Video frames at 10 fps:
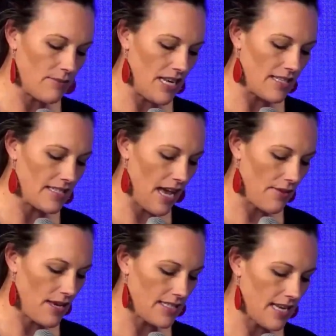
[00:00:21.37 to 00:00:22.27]
in
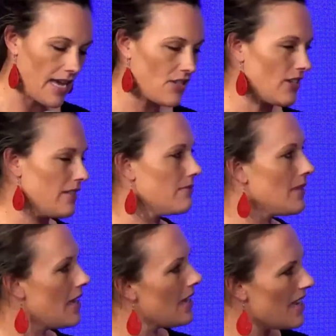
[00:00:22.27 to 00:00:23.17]
Southeast Asia
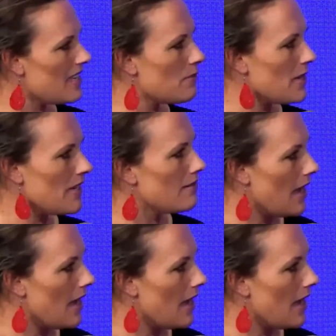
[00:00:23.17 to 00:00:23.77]
is a bit